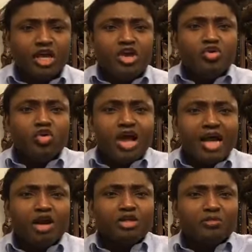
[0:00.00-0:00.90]
You
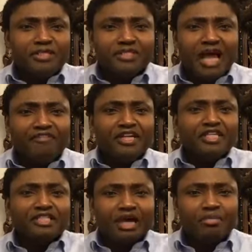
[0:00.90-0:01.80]
cannot be serving the
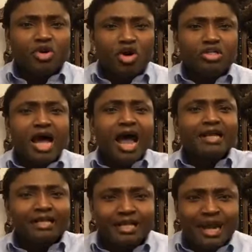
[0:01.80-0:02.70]
same God and
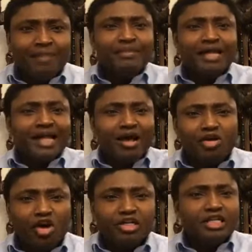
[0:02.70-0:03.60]
claim that that
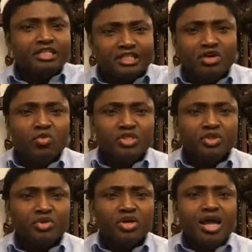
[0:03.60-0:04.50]
God is still with
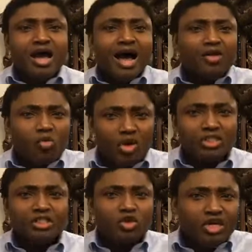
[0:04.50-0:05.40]
you, and what
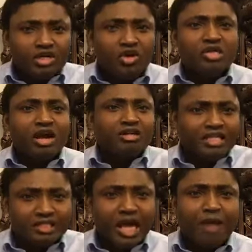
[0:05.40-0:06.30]
is going on now
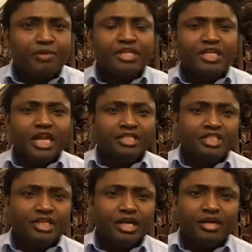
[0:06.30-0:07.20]
is happening in
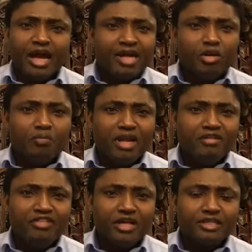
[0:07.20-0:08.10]
Nigeria. I don't believe
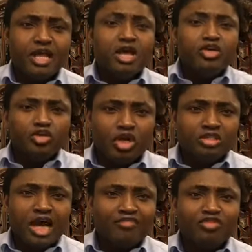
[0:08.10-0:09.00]
that. You don't
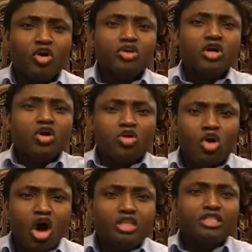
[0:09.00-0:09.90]
have God.
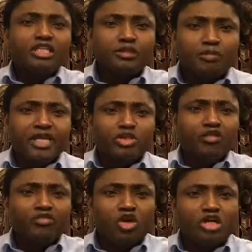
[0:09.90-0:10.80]
God, the Spirit
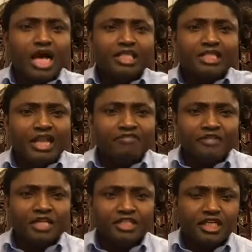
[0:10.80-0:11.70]
of God has left
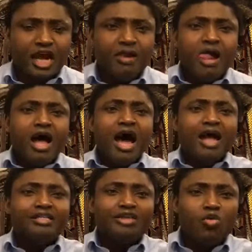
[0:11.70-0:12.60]
Nigeria,
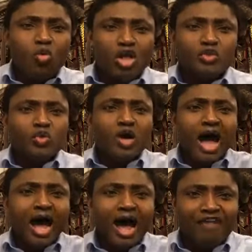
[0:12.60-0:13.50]
and what you
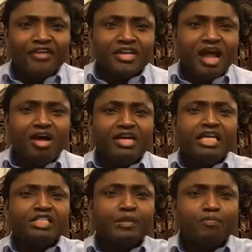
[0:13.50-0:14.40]
are having now
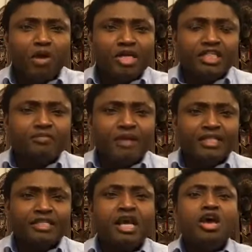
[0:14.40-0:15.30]
is the
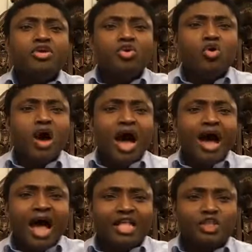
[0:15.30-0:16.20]
punishment. You are
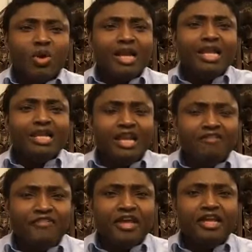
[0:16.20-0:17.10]
actually
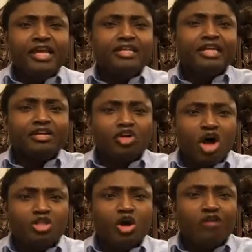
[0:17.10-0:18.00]
living in the
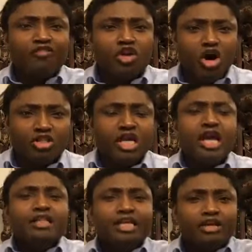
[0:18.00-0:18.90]
wrath of God.
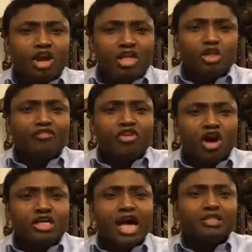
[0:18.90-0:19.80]
The wrath of
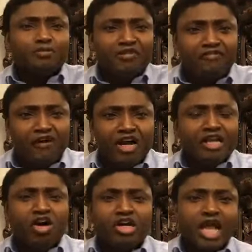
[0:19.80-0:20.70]
God has befallen
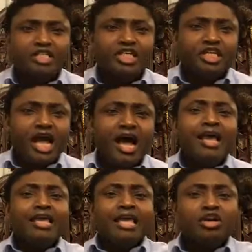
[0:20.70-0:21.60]
on Nigeria,
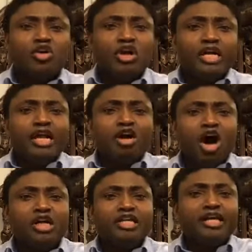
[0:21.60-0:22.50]
including
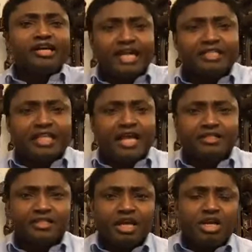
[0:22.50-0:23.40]
on the
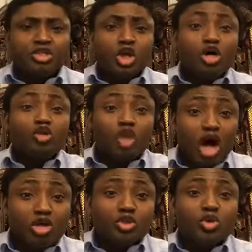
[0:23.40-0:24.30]
Christians. So
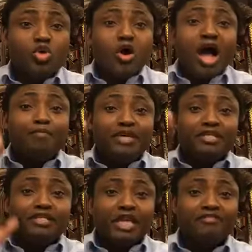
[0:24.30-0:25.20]
those who are being
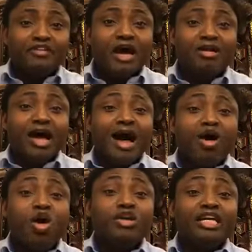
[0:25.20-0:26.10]
saved now are
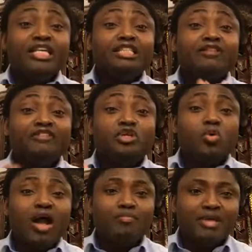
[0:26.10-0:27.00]
on
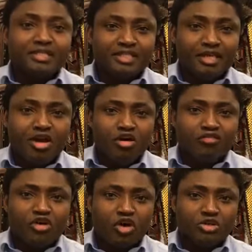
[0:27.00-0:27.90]
individual mercy of
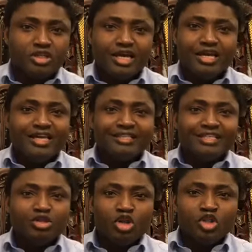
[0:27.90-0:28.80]
God. It
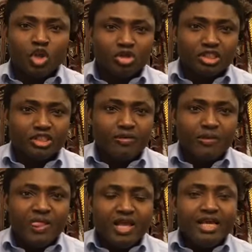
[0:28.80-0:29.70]
is not church.
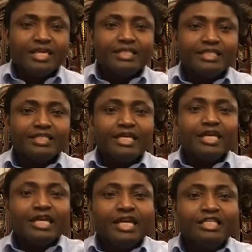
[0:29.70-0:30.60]
It is
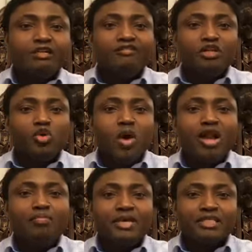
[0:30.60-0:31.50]

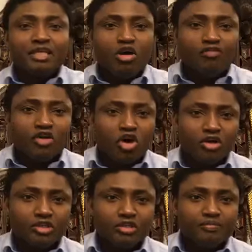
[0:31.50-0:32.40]
individual mercy of God.